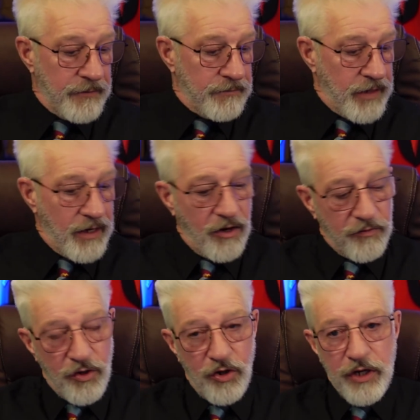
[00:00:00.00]
Now, I've
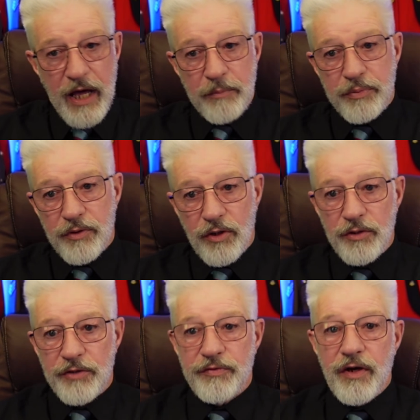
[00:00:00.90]
got an app on
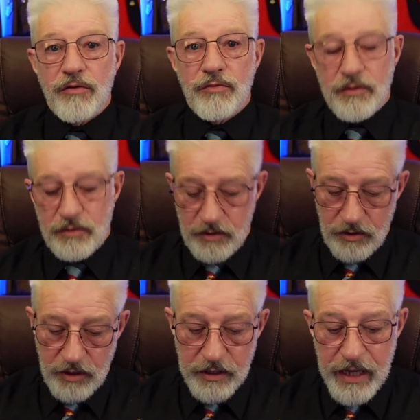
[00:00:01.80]
the phone
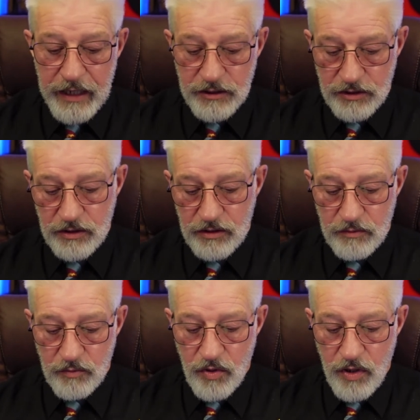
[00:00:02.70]
that connects
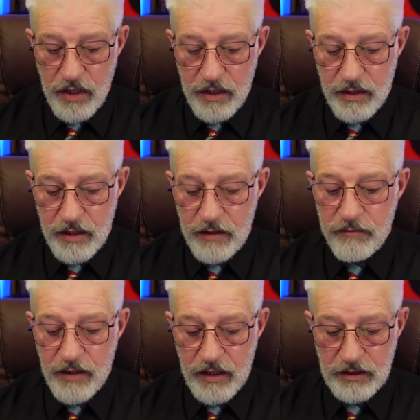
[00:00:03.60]
my
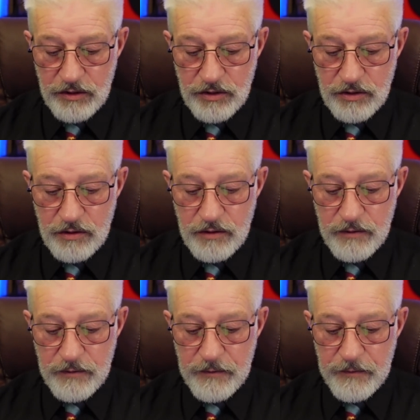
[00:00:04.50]
hearing aids
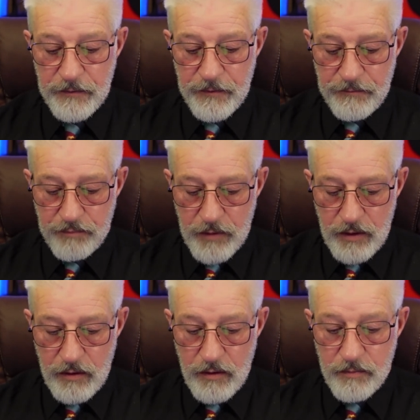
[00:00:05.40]

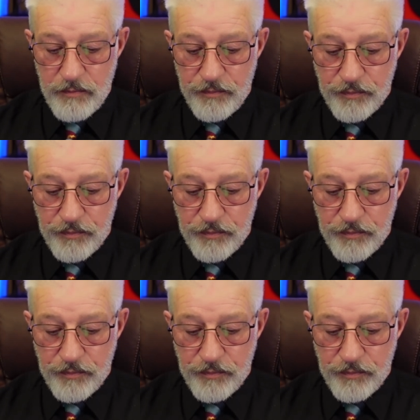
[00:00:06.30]
to